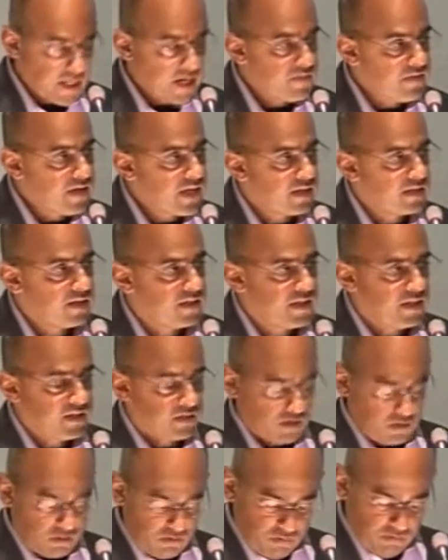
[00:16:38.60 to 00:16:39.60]
directly
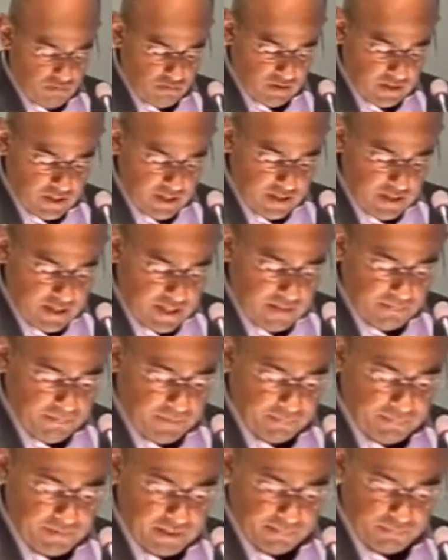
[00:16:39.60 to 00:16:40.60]
through a
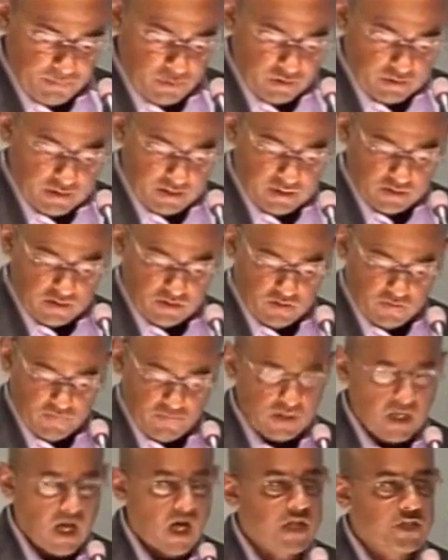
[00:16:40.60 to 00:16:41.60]
public process of
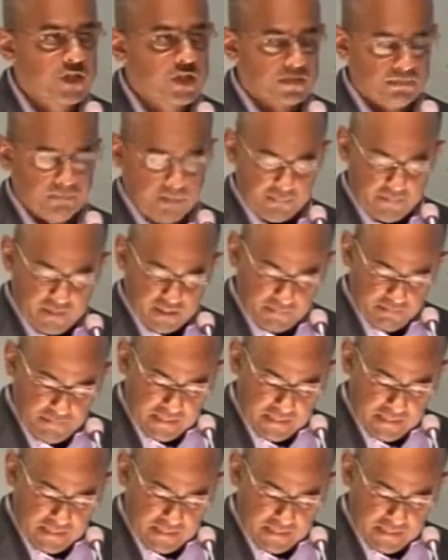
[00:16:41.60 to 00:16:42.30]
larger public